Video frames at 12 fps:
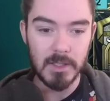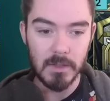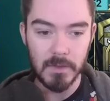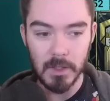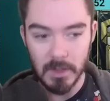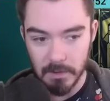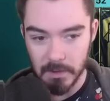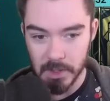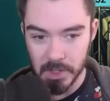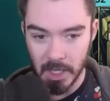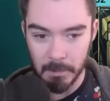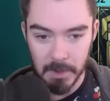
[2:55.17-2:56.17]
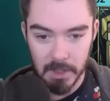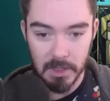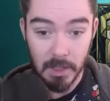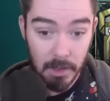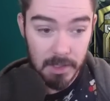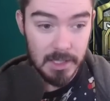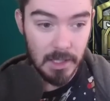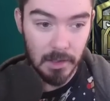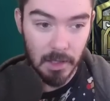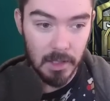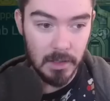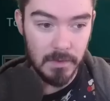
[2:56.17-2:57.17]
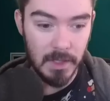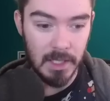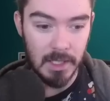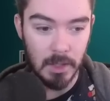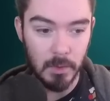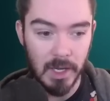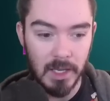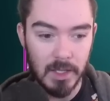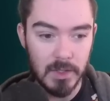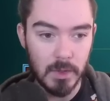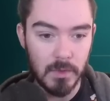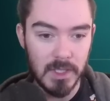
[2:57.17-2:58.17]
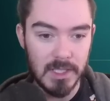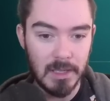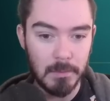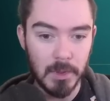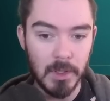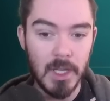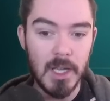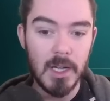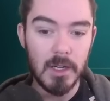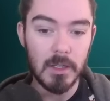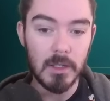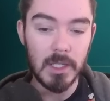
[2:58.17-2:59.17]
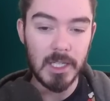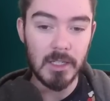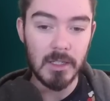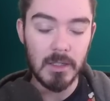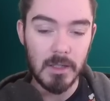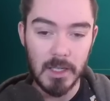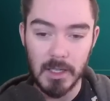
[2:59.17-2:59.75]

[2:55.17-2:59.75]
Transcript: a few different champions you're going to see a lot of in the arena. So, for example, earlier uh,